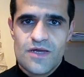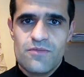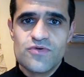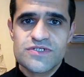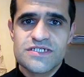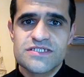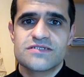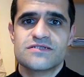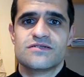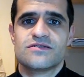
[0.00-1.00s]

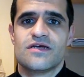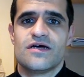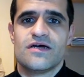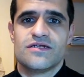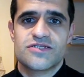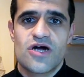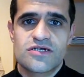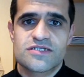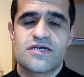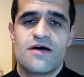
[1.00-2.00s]
Moses
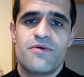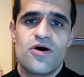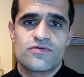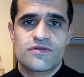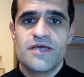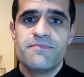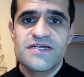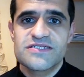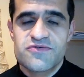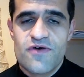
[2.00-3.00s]
talks about
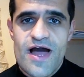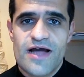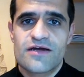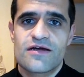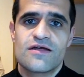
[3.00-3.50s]
keeping track